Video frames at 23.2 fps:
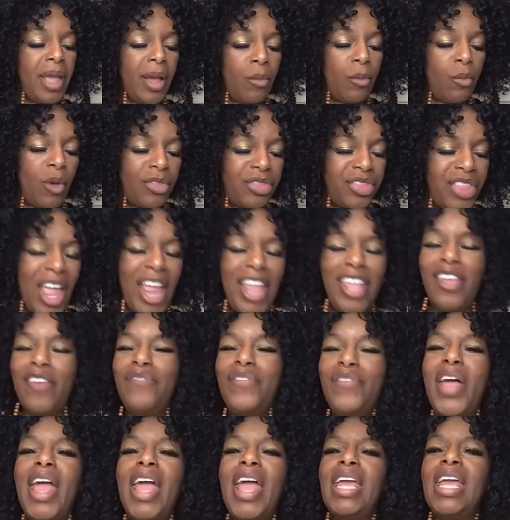Well, thank you for
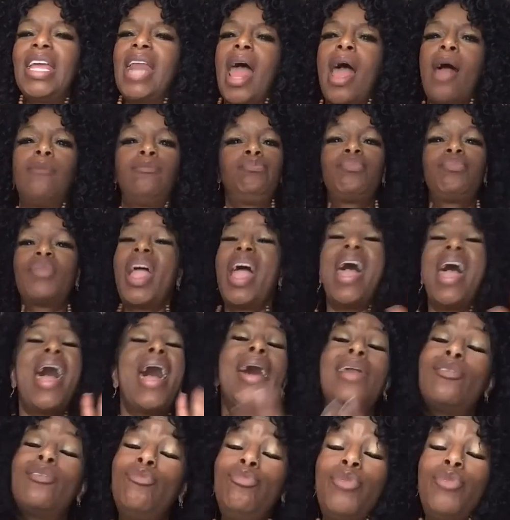hanging out. I
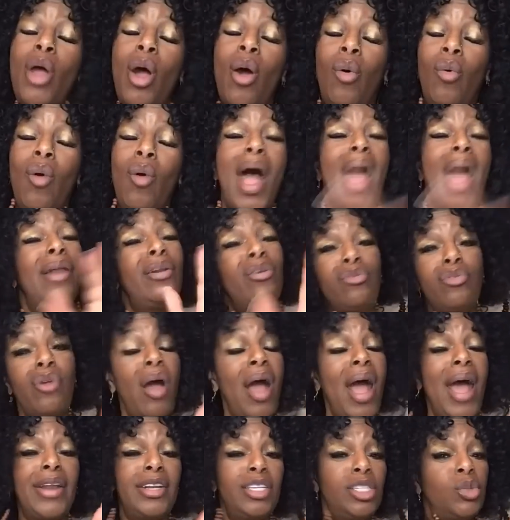don't know. I don't know how
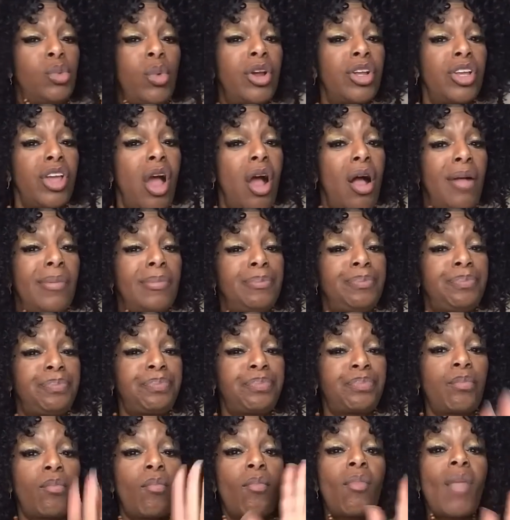this works, y'all.
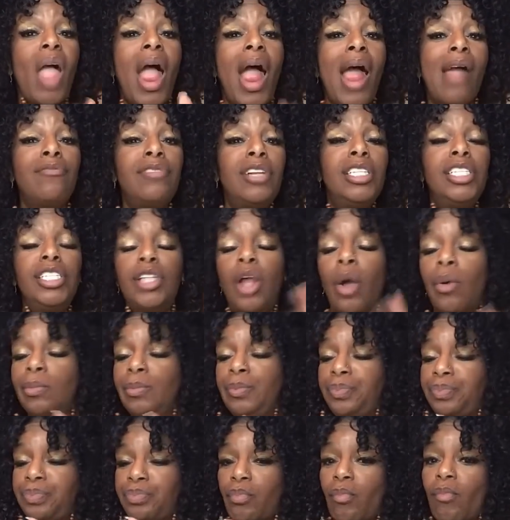I really don't.
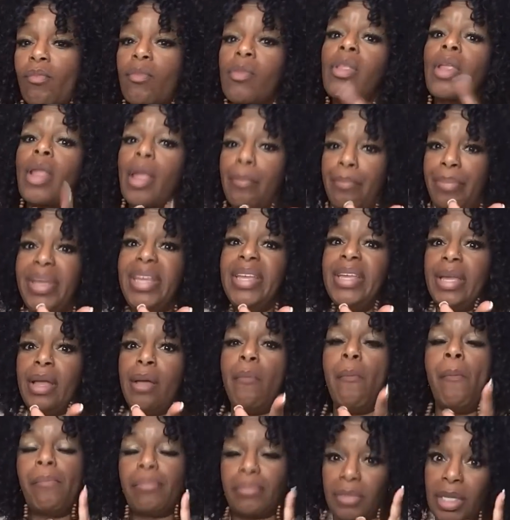P.M.
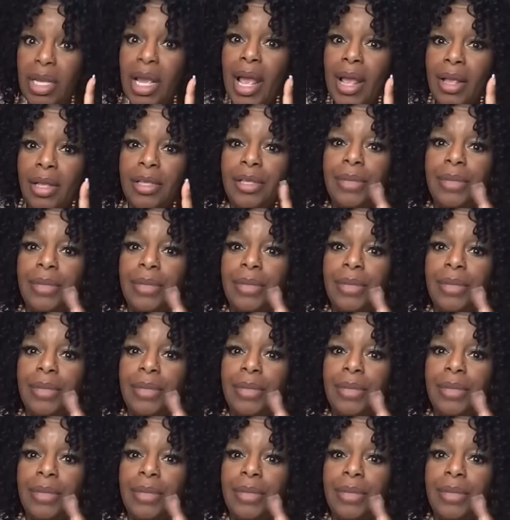Yes.